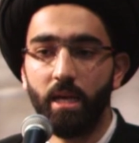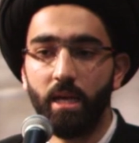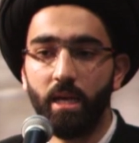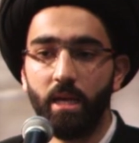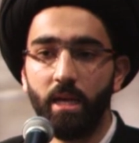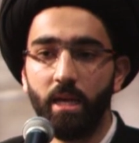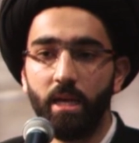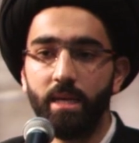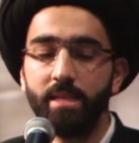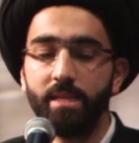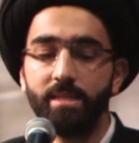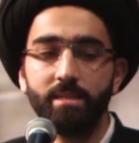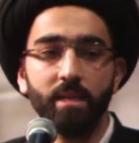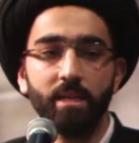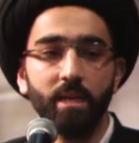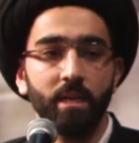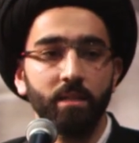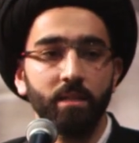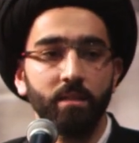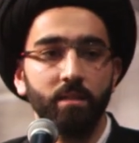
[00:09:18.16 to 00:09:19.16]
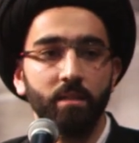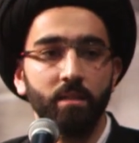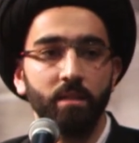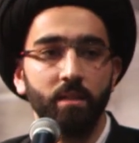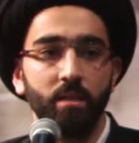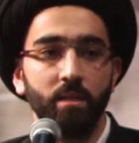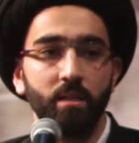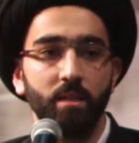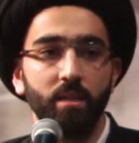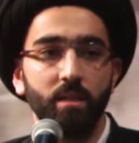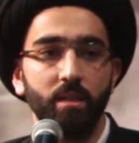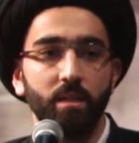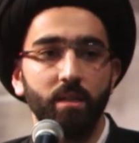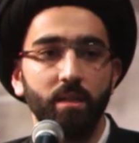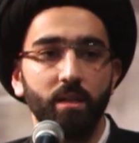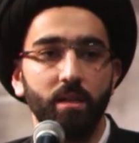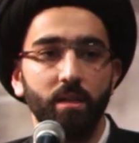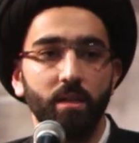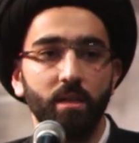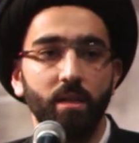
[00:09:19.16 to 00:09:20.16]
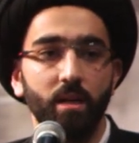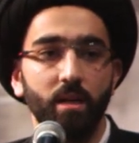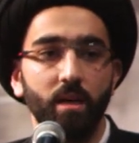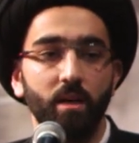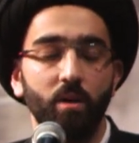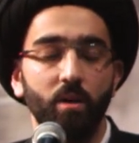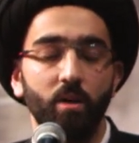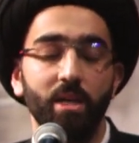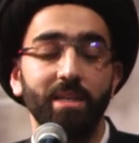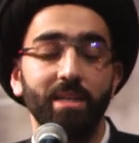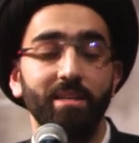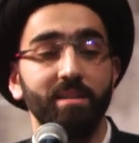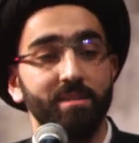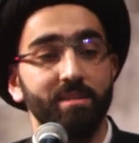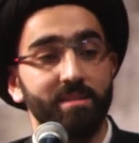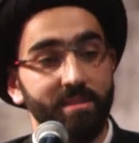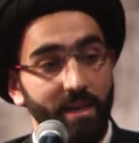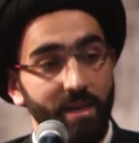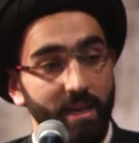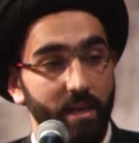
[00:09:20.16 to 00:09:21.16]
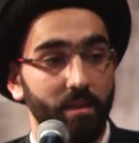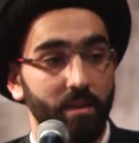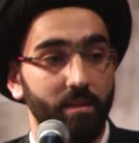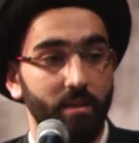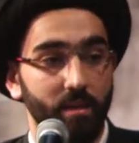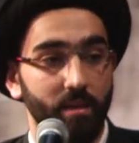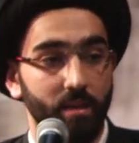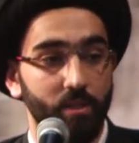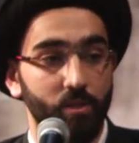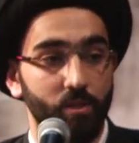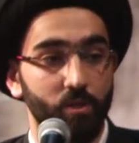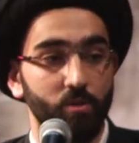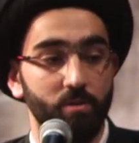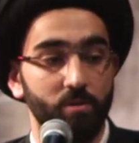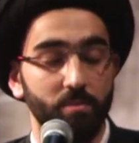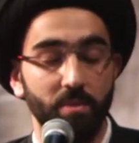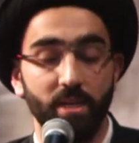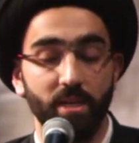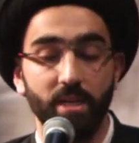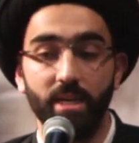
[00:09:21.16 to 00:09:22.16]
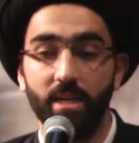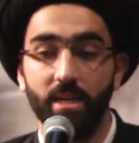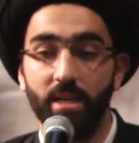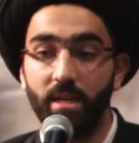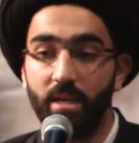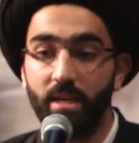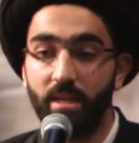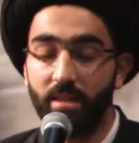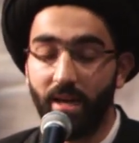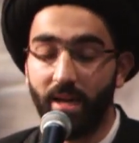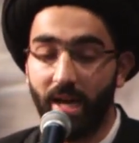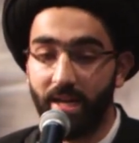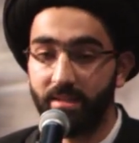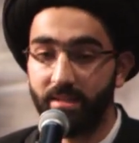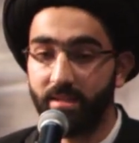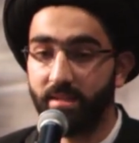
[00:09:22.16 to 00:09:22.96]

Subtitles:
He said, he didn't say anything, excuse me. The hadith